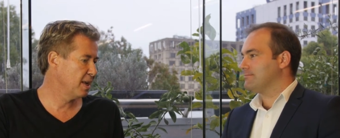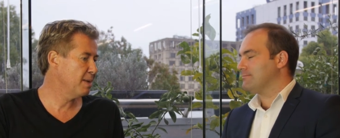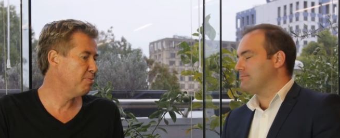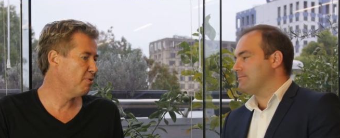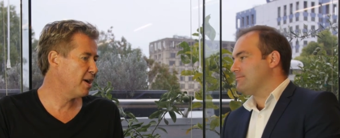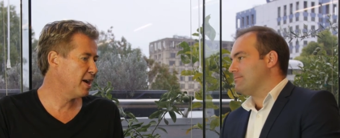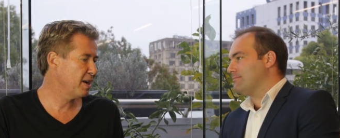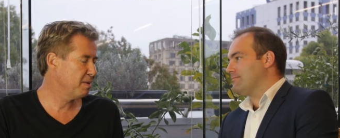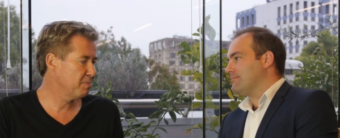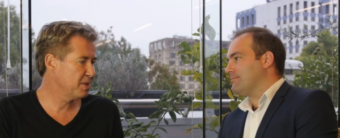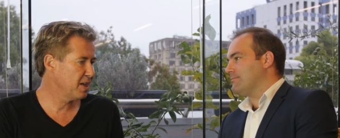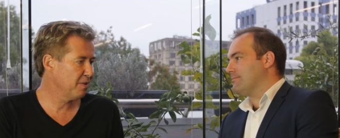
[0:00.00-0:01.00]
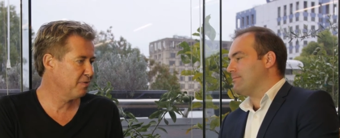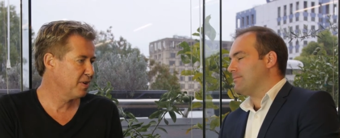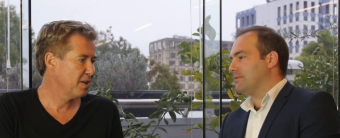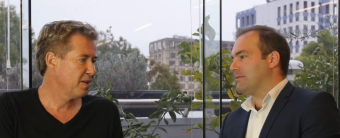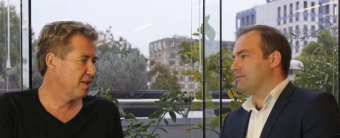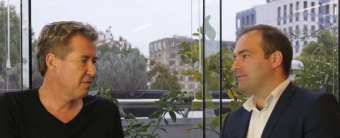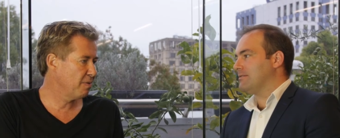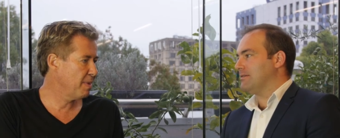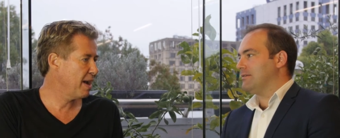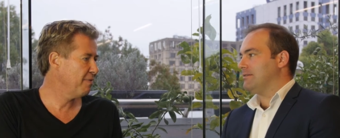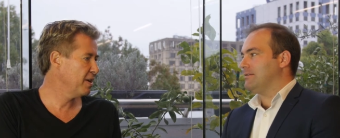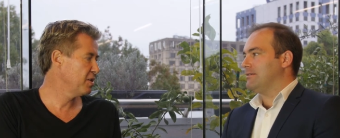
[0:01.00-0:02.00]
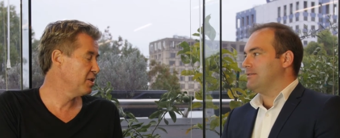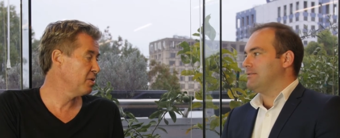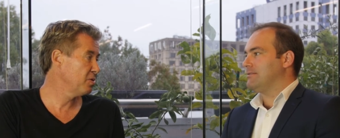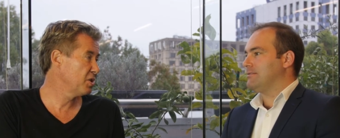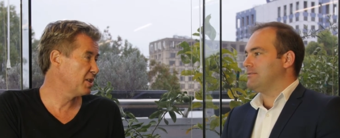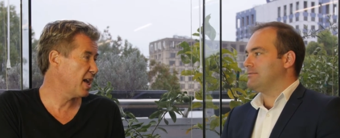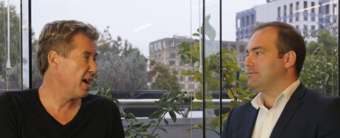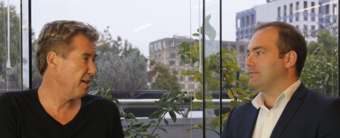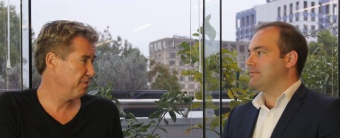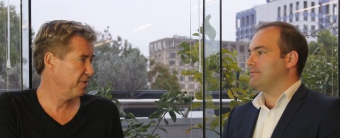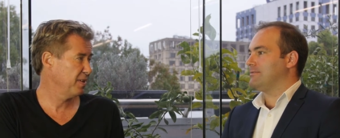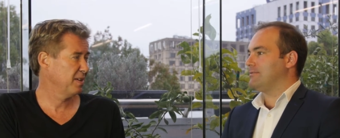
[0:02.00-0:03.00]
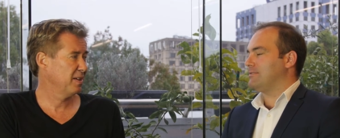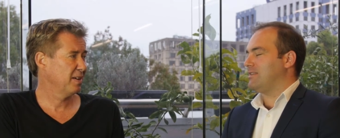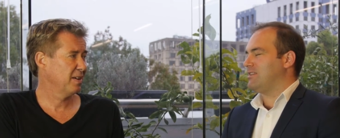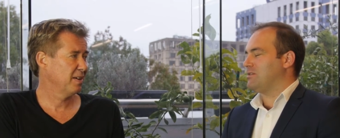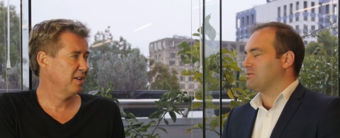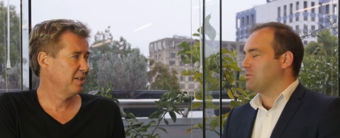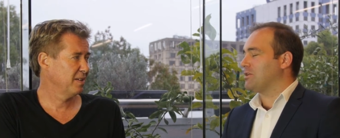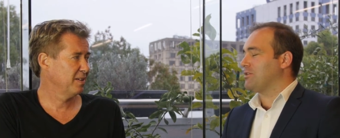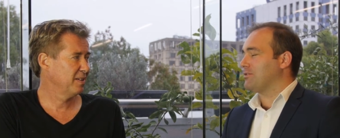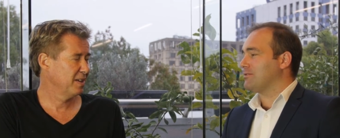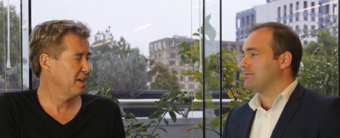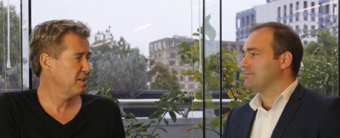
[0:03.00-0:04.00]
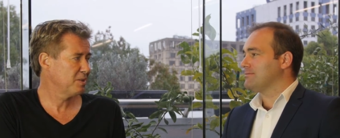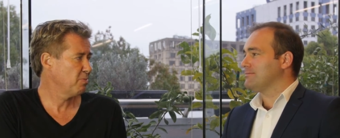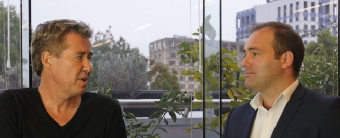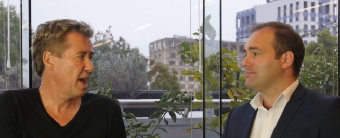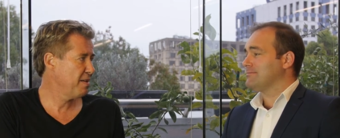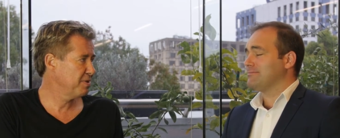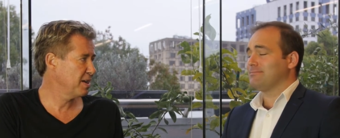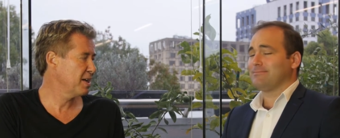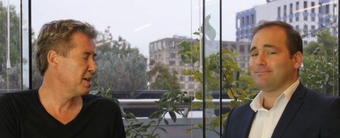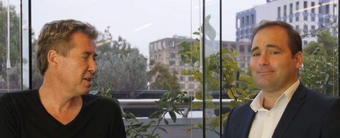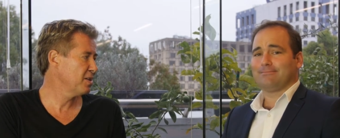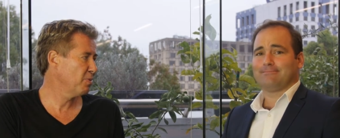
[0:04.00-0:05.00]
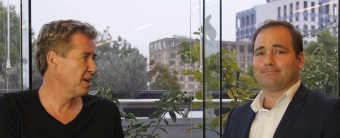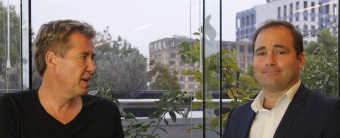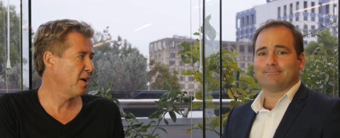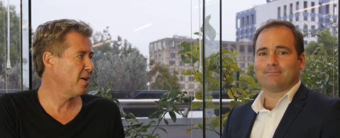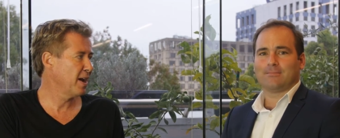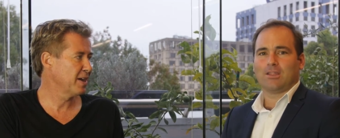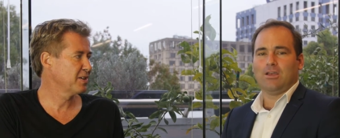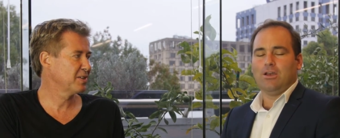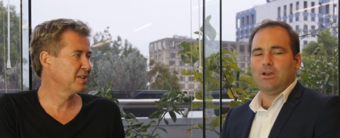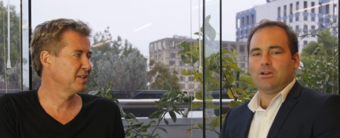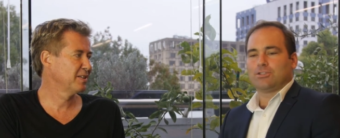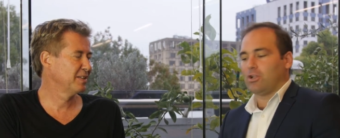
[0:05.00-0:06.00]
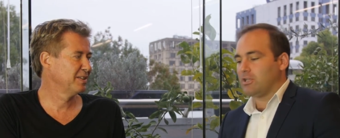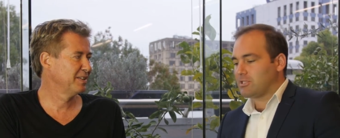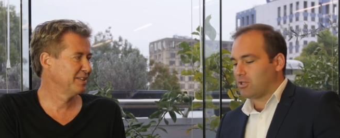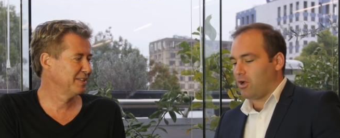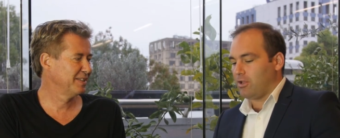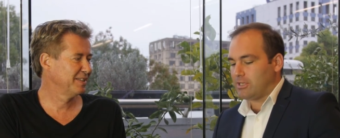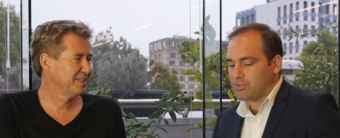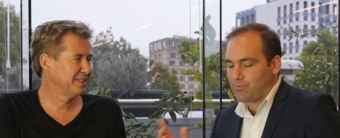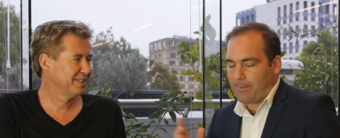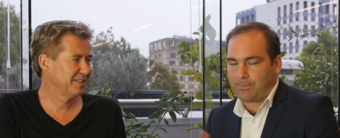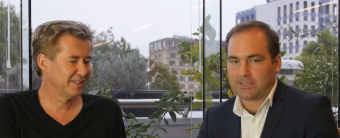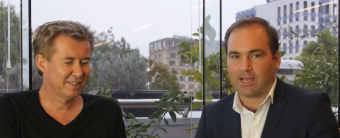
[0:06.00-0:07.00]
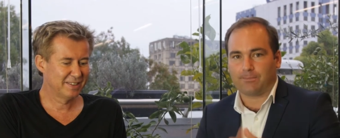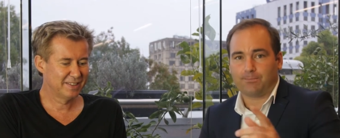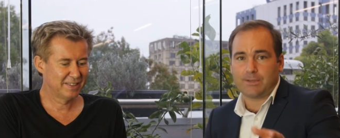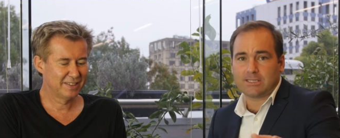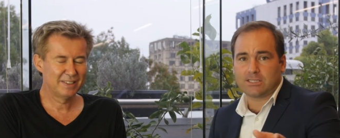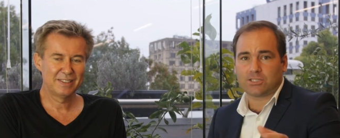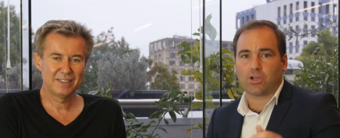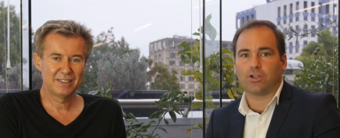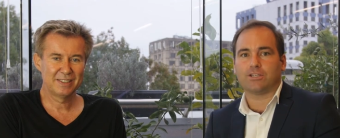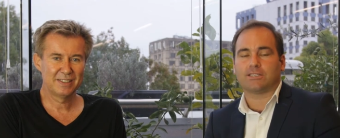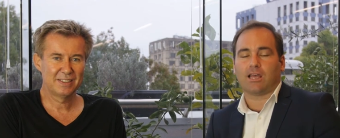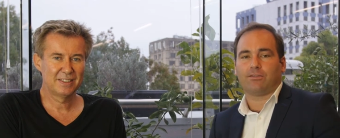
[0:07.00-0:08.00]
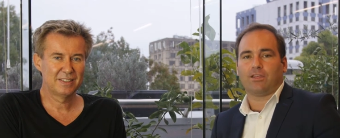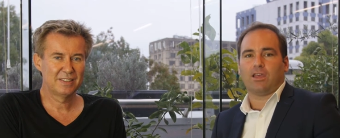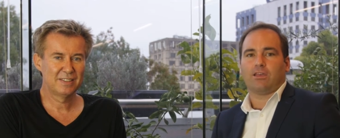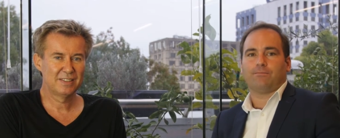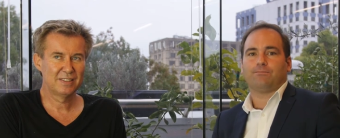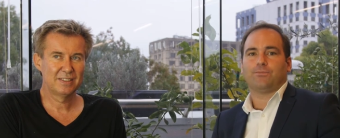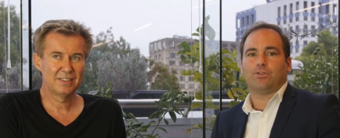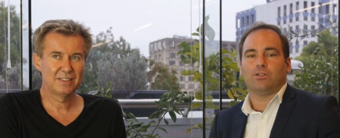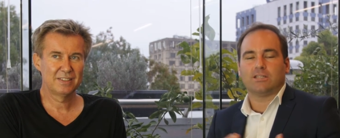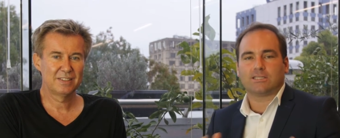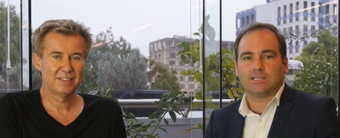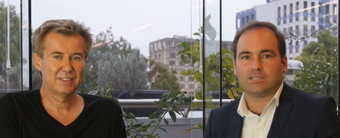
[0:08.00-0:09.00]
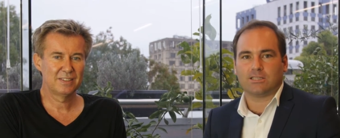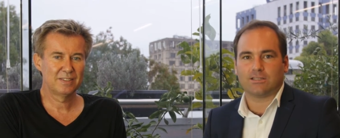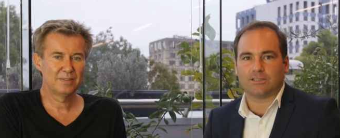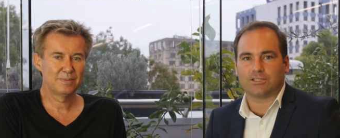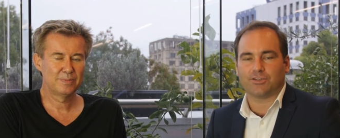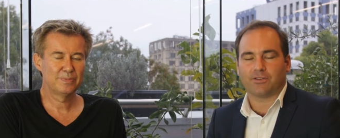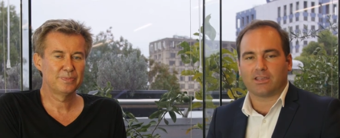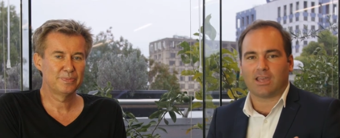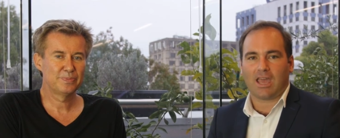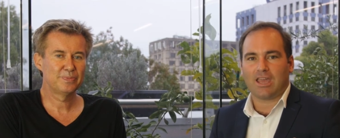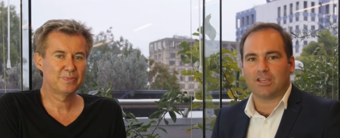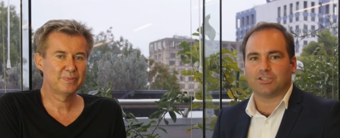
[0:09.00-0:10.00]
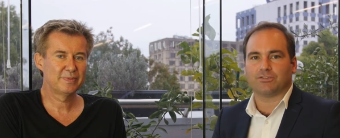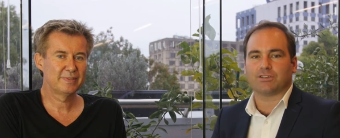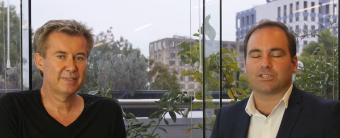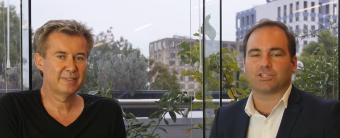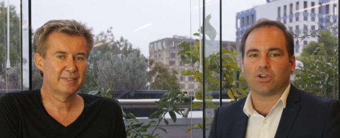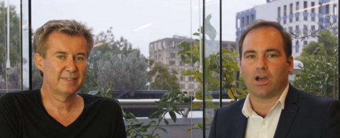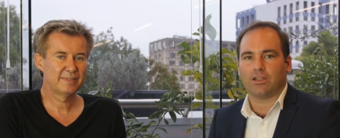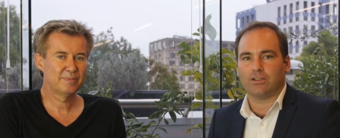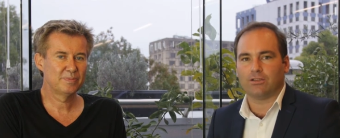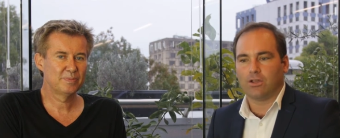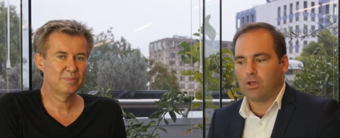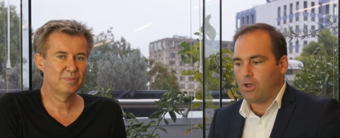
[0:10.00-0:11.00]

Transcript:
Speaker 1: liberated himself from having to do stuff. He doesn't want to do. He doesn't want to have to. He can do what he likes.
Speaker 2: So let's go. Let's wrap this up. Business owners out there, you're listening to this. You're engaged. You're excited.